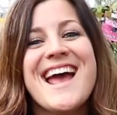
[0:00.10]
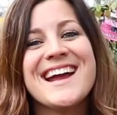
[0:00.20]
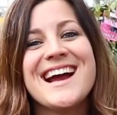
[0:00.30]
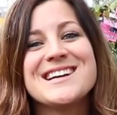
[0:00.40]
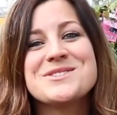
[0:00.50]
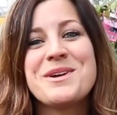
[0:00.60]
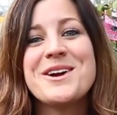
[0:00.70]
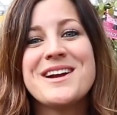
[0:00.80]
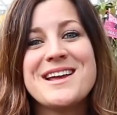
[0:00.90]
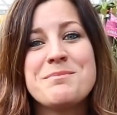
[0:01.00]
Hey guys, we
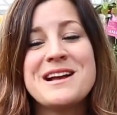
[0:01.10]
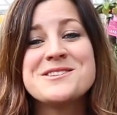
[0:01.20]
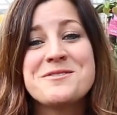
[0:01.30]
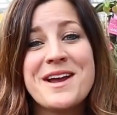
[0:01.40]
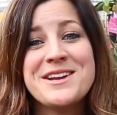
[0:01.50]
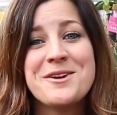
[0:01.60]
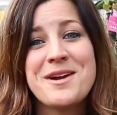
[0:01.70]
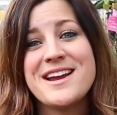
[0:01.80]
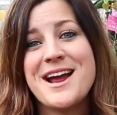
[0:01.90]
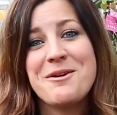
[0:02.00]
are in Pennsylvania
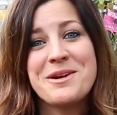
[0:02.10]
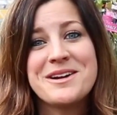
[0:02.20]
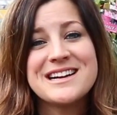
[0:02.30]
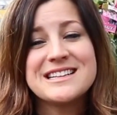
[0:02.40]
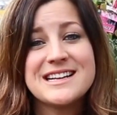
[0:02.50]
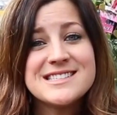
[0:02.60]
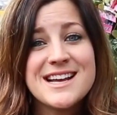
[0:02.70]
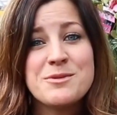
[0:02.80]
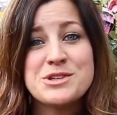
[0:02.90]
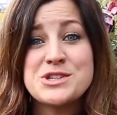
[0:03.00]
right now. We are in
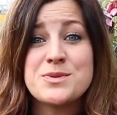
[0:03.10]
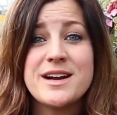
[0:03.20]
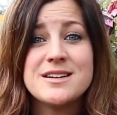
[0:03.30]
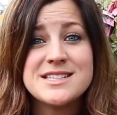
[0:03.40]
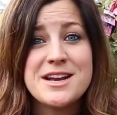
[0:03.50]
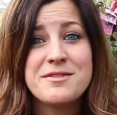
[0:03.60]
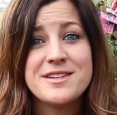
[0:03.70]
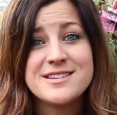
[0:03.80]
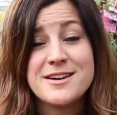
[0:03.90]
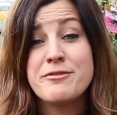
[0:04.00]
Glenside, which is right outside
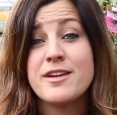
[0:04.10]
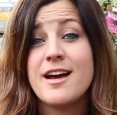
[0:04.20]
Philadelphia